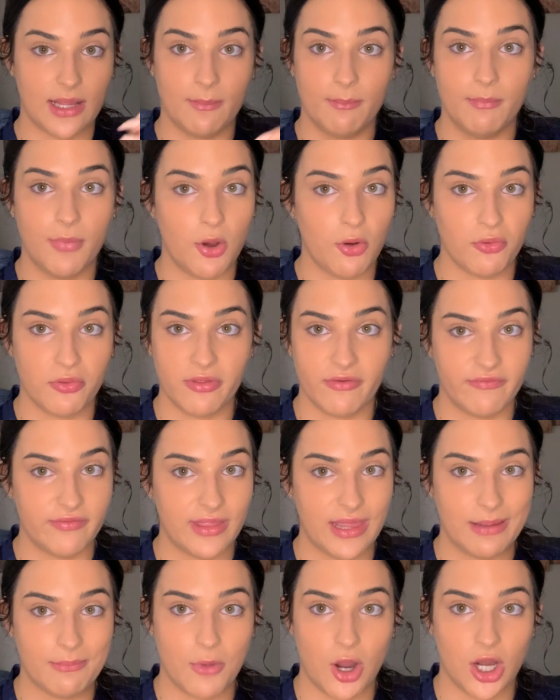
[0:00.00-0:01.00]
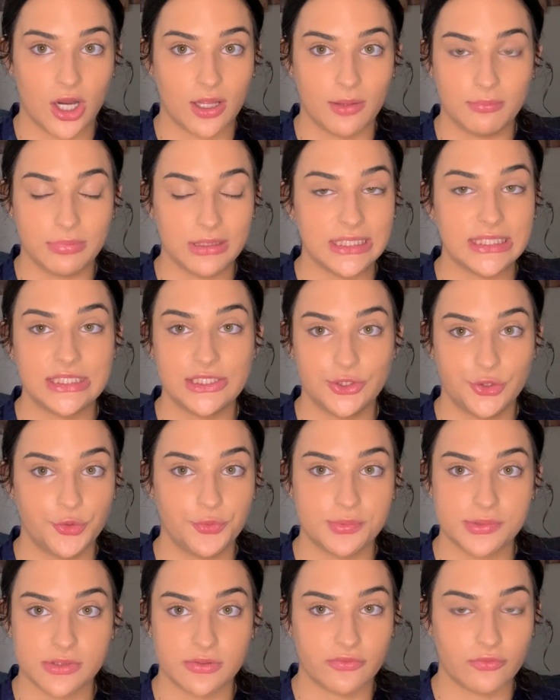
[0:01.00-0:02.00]
and both of them are complete
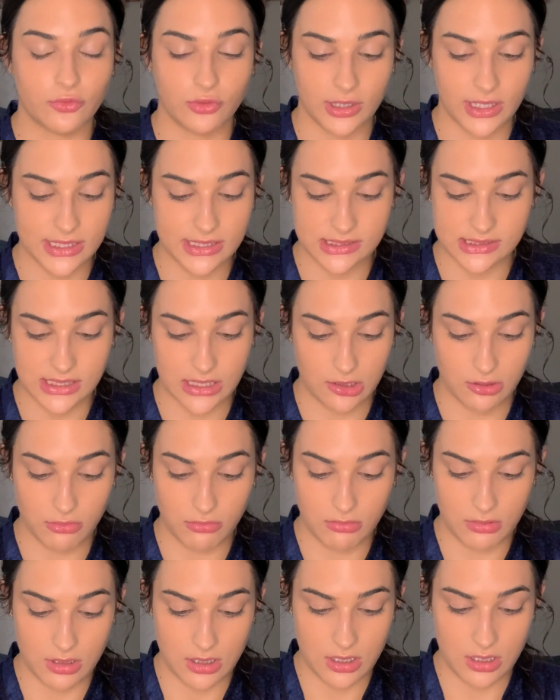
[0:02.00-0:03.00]
dupes for it. So,